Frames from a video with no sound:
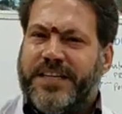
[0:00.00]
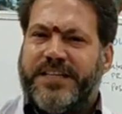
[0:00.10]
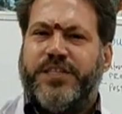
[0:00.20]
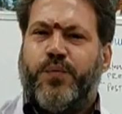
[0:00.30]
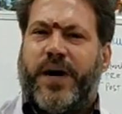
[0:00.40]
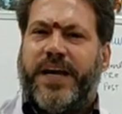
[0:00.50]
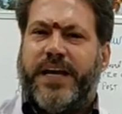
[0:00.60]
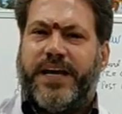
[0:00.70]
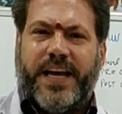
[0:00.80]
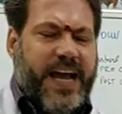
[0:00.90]
This is
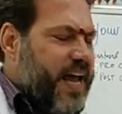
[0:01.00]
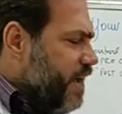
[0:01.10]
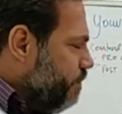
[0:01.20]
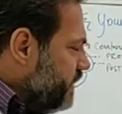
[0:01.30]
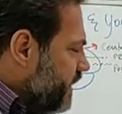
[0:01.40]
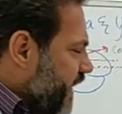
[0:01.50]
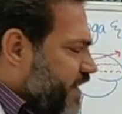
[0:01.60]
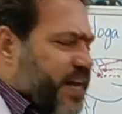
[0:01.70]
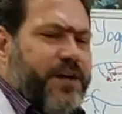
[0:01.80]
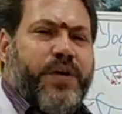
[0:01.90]
why every
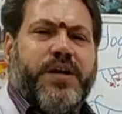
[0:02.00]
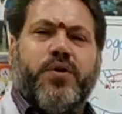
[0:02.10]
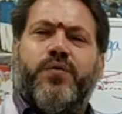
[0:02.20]
technique we